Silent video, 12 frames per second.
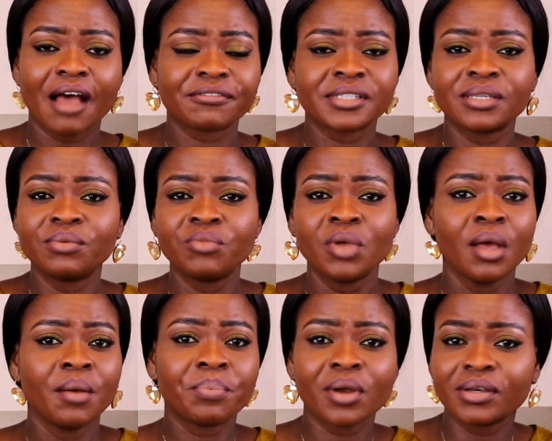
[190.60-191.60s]
I've seen
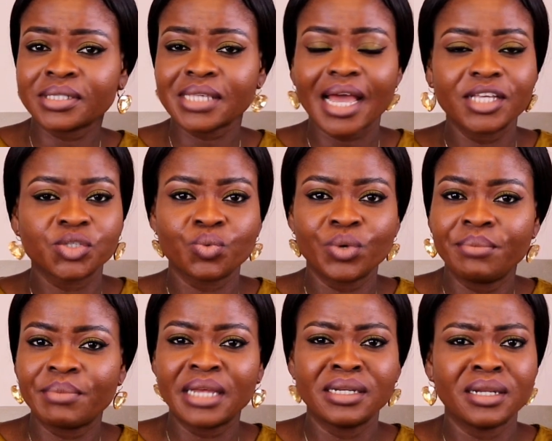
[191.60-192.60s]
plus size
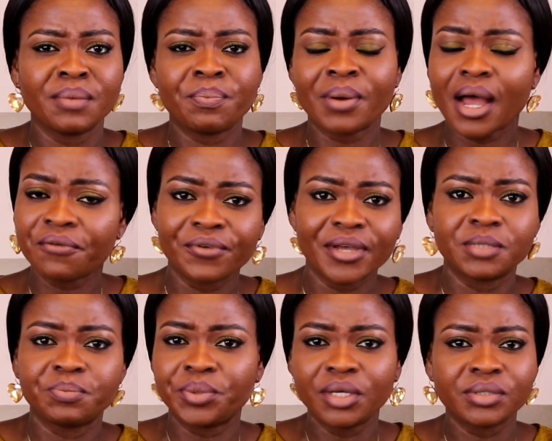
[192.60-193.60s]
women in a
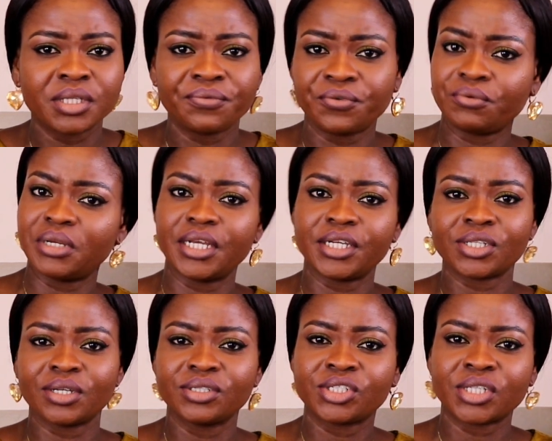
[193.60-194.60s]
perfect, beautiful
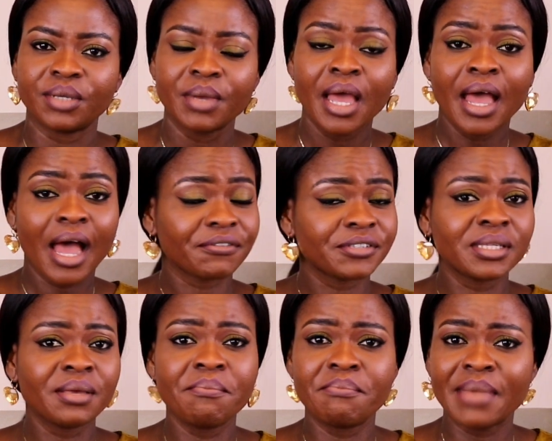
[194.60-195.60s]
relationship. I've
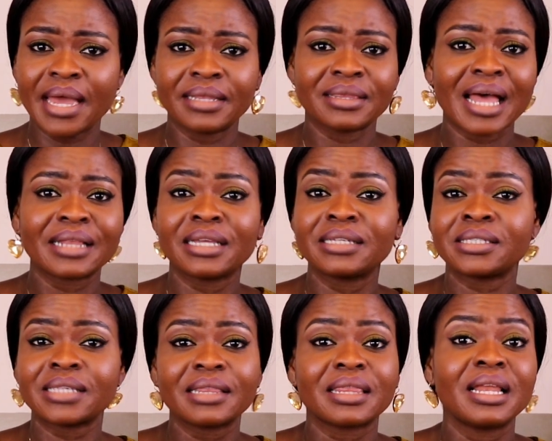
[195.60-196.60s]
seen men that they
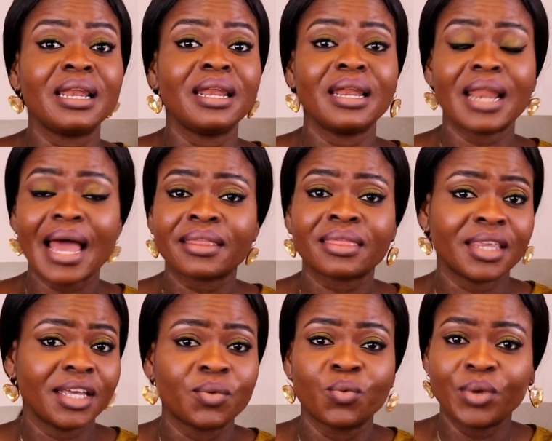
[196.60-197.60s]
said they like
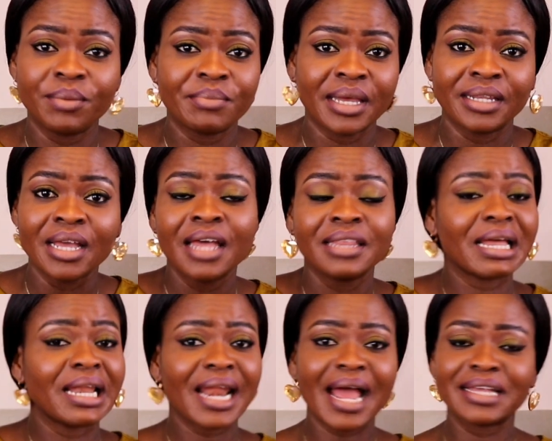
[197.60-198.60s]
thick women.
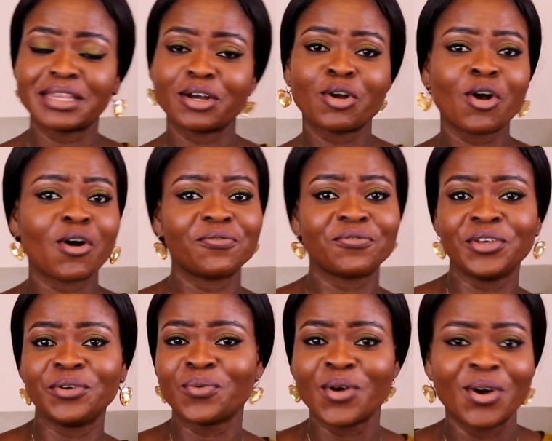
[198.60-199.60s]
They like the
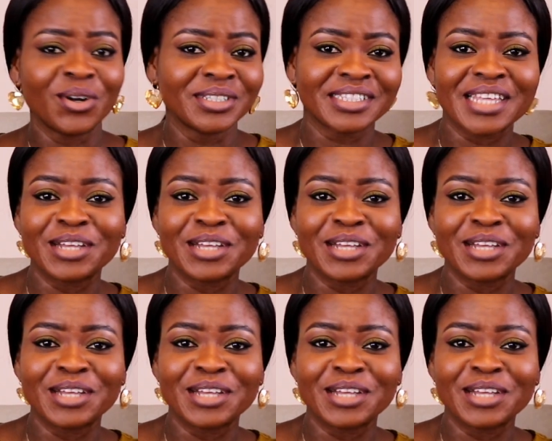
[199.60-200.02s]
curvy ones.